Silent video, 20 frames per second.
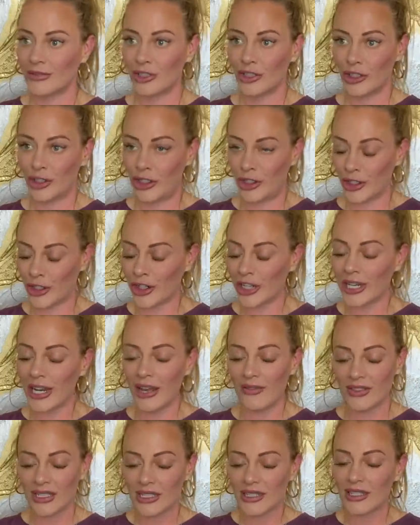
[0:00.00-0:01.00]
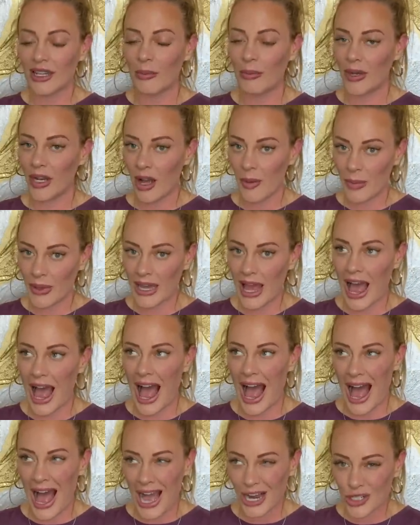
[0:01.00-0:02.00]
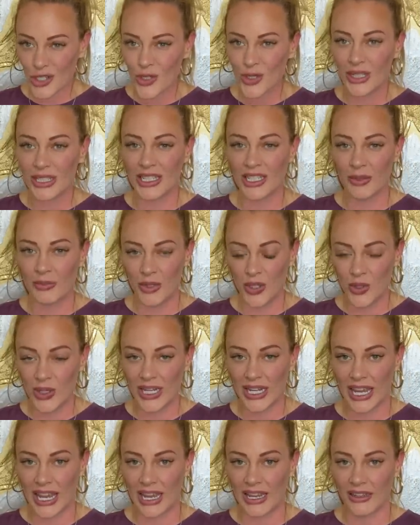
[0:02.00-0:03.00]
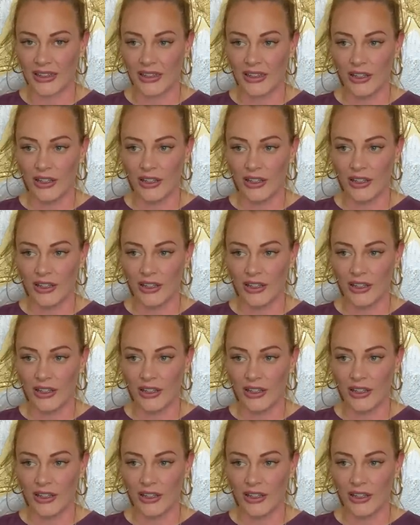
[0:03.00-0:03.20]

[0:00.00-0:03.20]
you're gonna have to step it up and actually communicate.